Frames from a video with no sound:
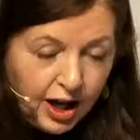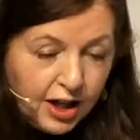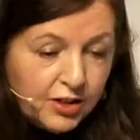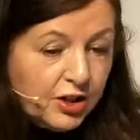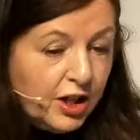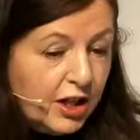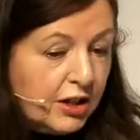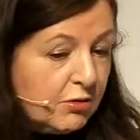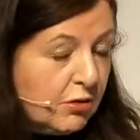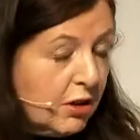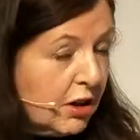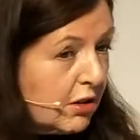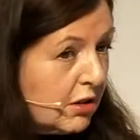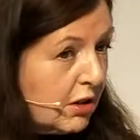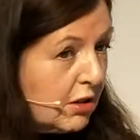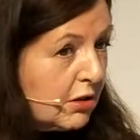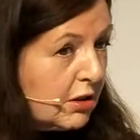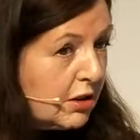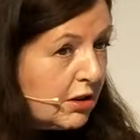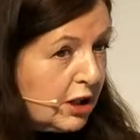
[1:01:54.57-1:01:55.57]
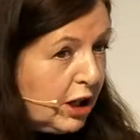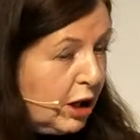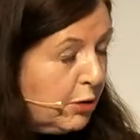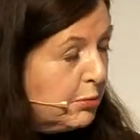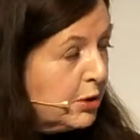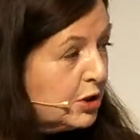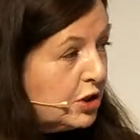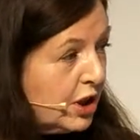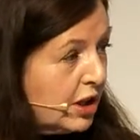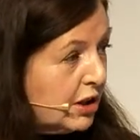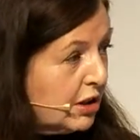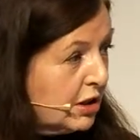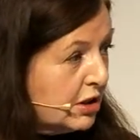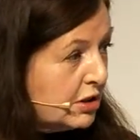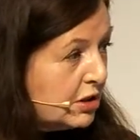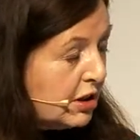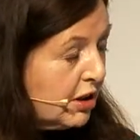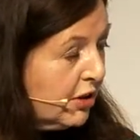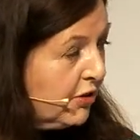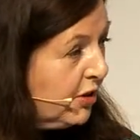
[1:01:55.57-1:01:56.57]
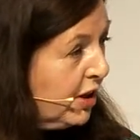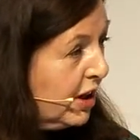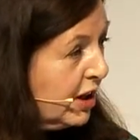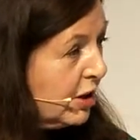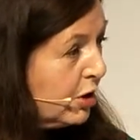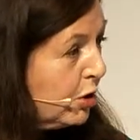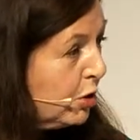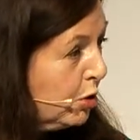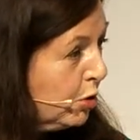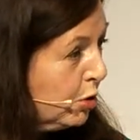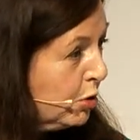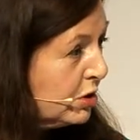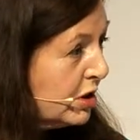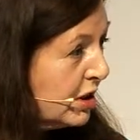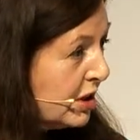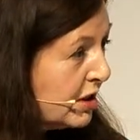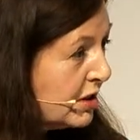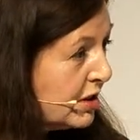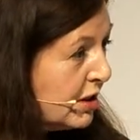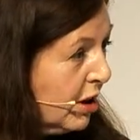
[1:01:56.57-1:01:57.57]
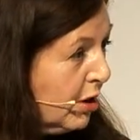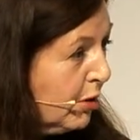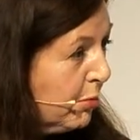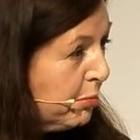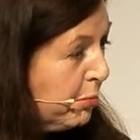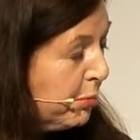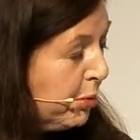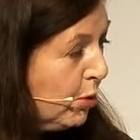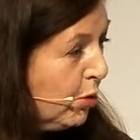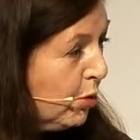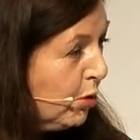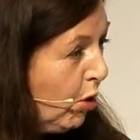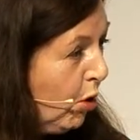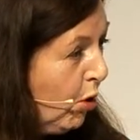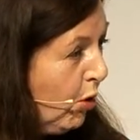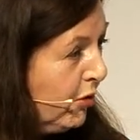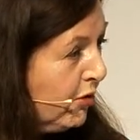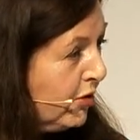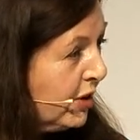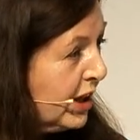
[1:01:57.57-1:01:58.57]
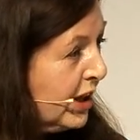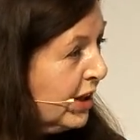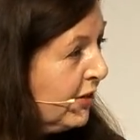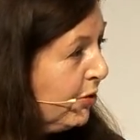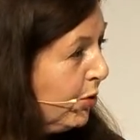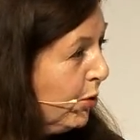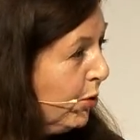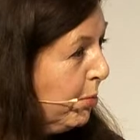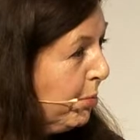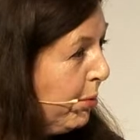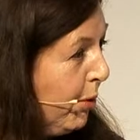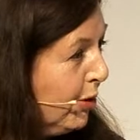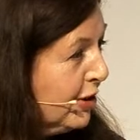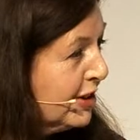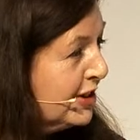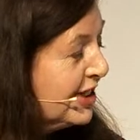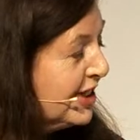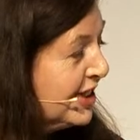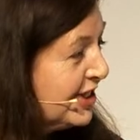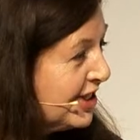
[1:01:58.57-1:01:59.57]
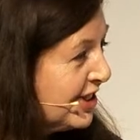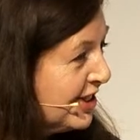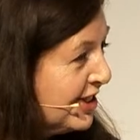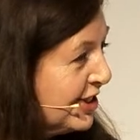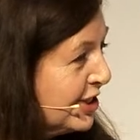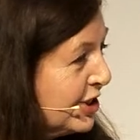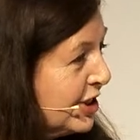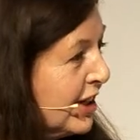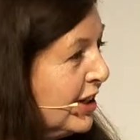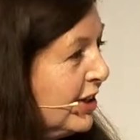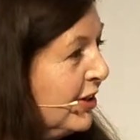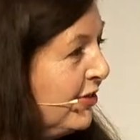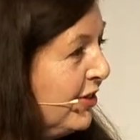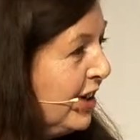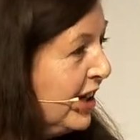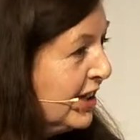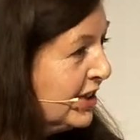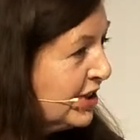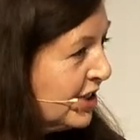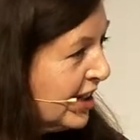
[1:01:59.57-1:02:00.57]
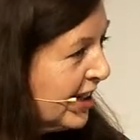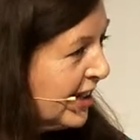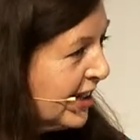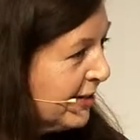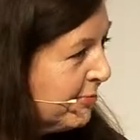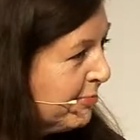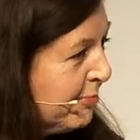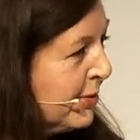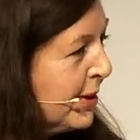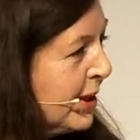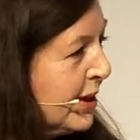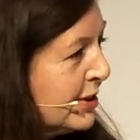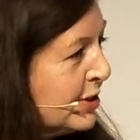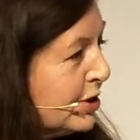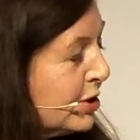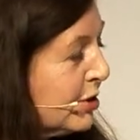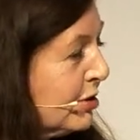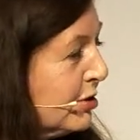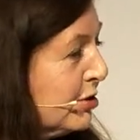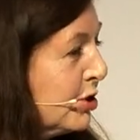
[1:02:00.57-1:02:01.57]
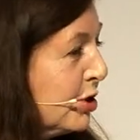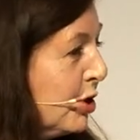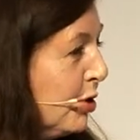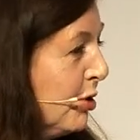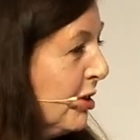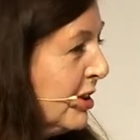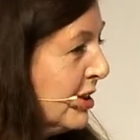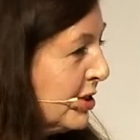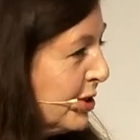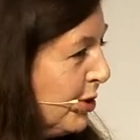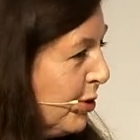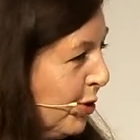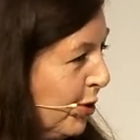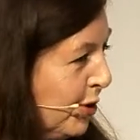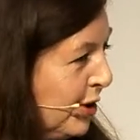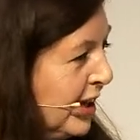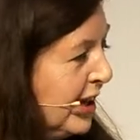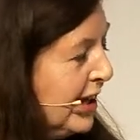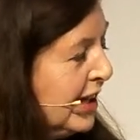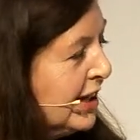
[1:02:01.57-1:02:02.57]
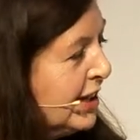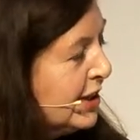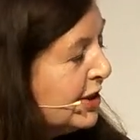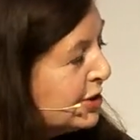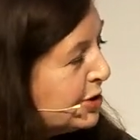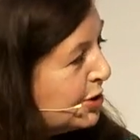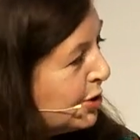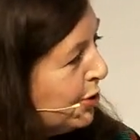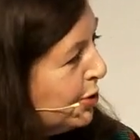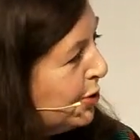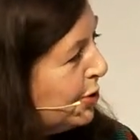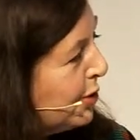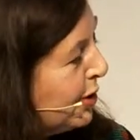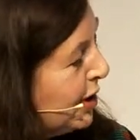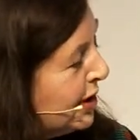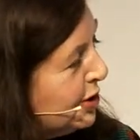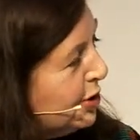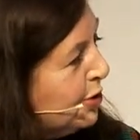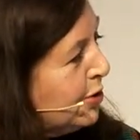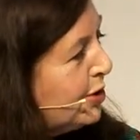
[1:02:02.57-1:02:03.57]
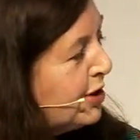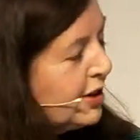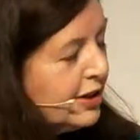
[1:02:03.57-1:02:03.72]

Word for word: and then Cambridge Analytica, a very good example of evil politicians innovating to control us all. So you